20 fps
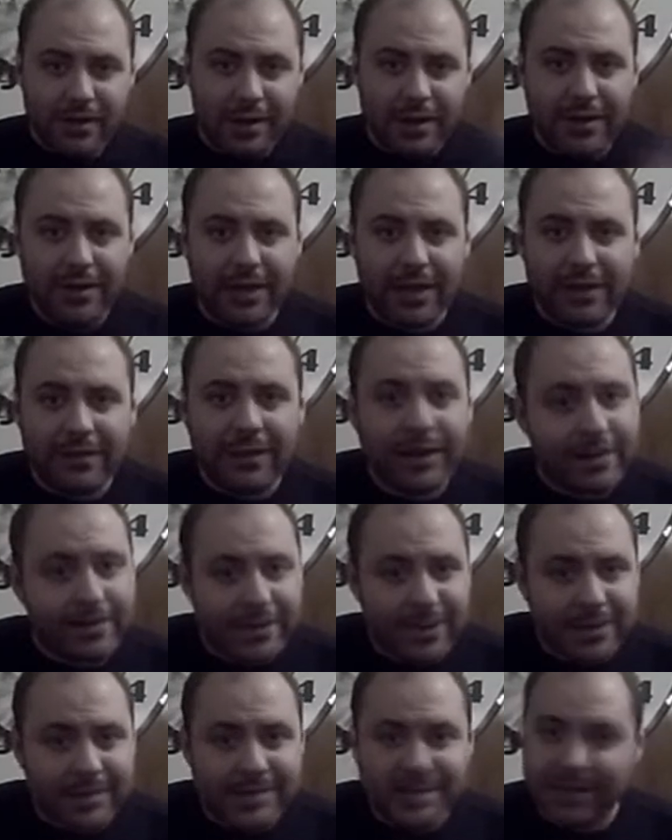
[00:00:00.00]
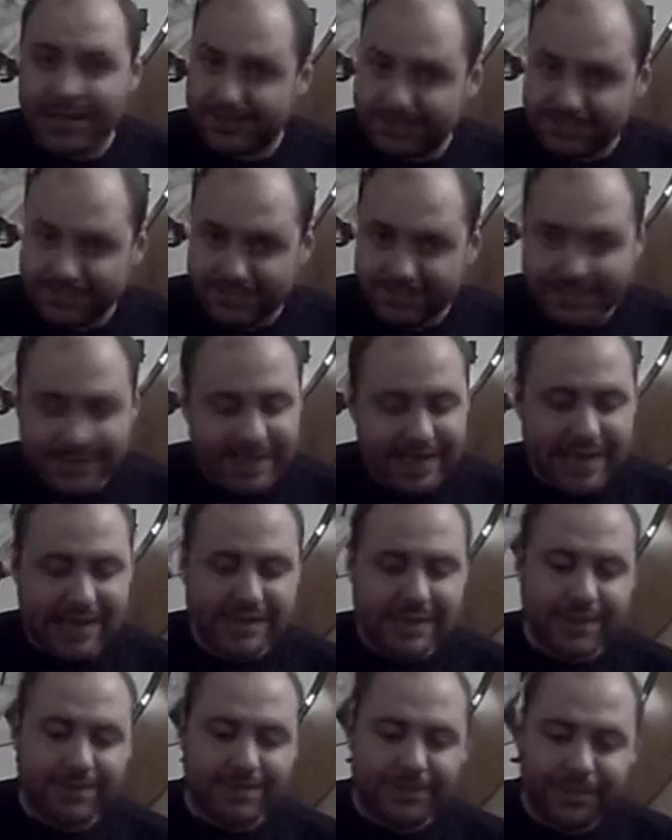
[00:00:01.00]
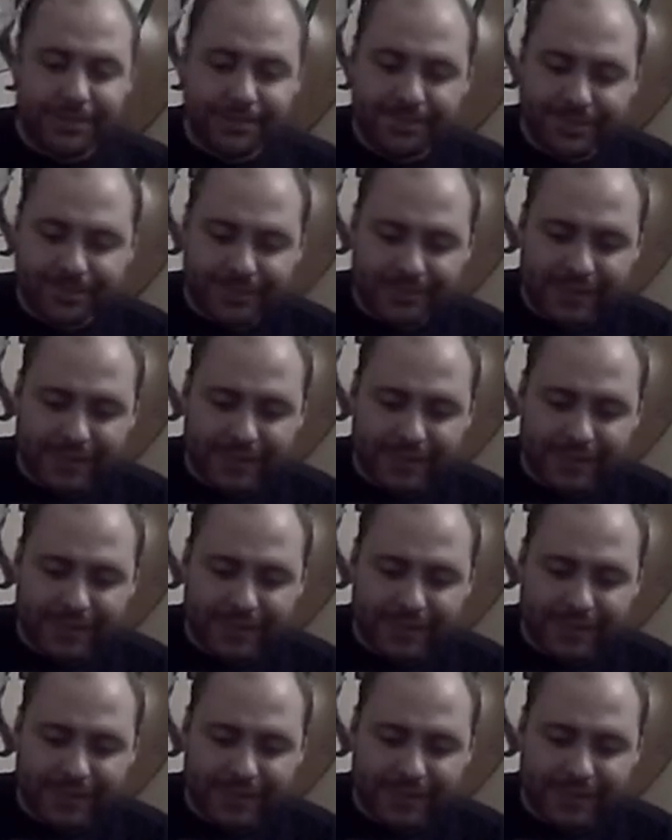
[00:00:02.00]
we talk about and we use them. It's that simple.